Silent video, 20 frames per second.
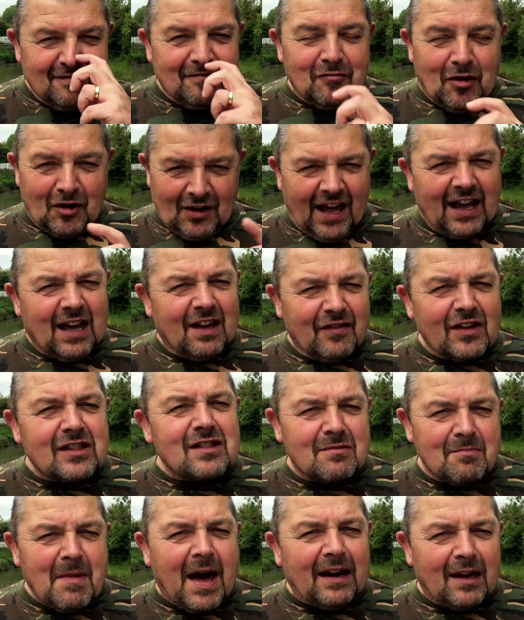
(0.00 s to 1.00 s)
one heck of a
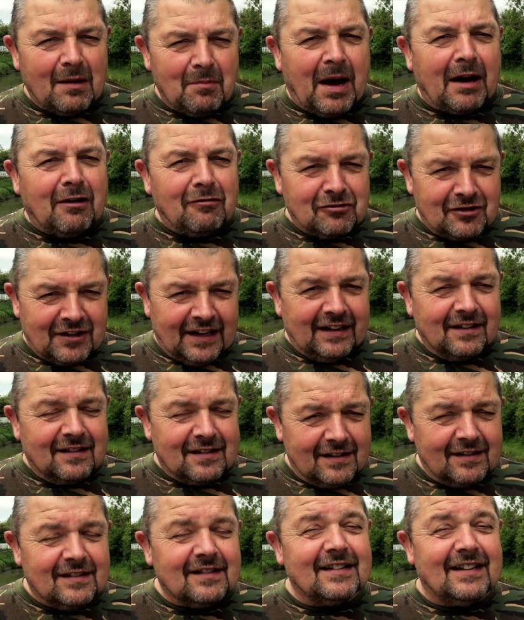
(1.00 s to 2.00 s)
smell about
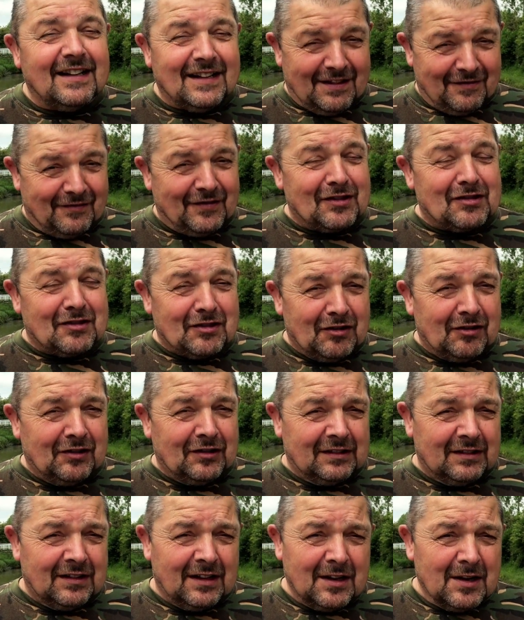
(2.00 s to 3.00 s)
it, that's for
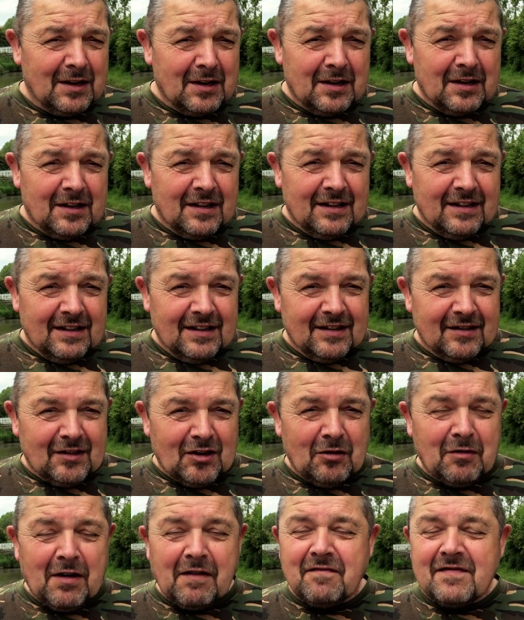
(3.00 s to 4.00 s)
certain.
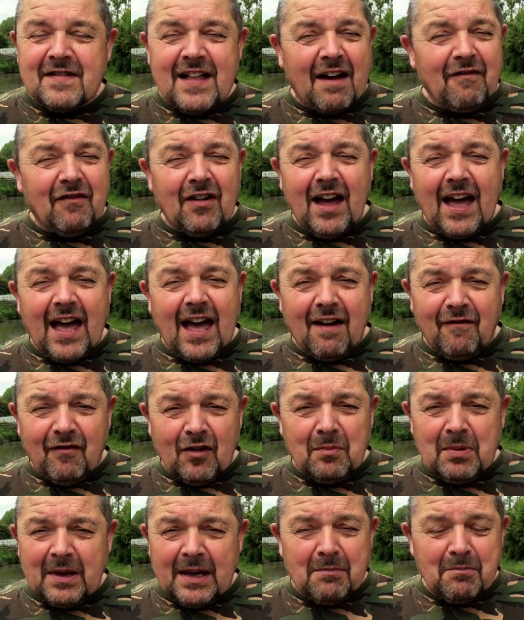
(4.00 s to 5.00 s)
So we've never
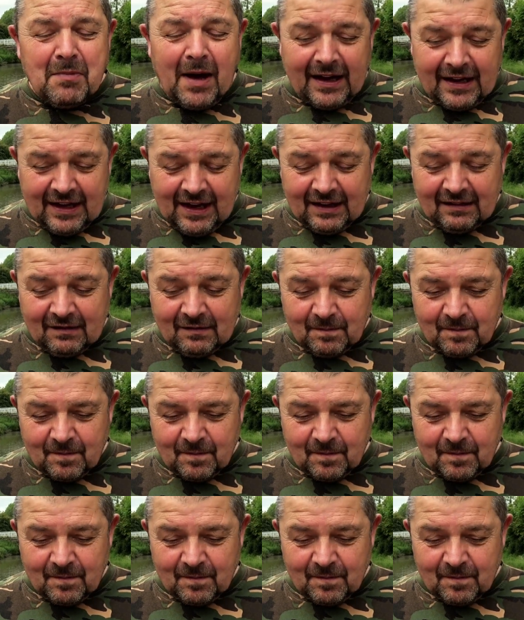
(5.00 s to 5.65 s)
ever been back in.